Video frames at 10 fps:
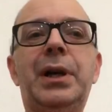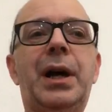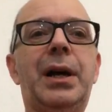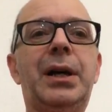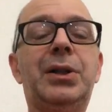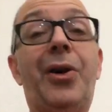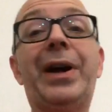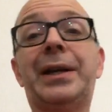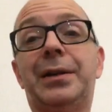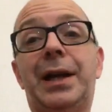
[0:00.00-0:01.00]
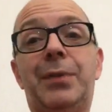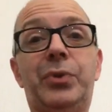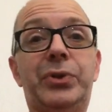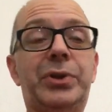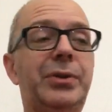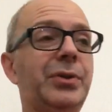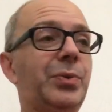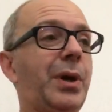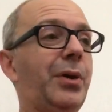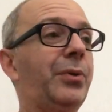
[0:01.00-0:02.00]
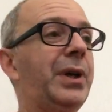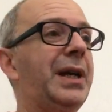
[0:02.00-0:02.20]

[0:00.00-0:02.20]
Leica cameras as well.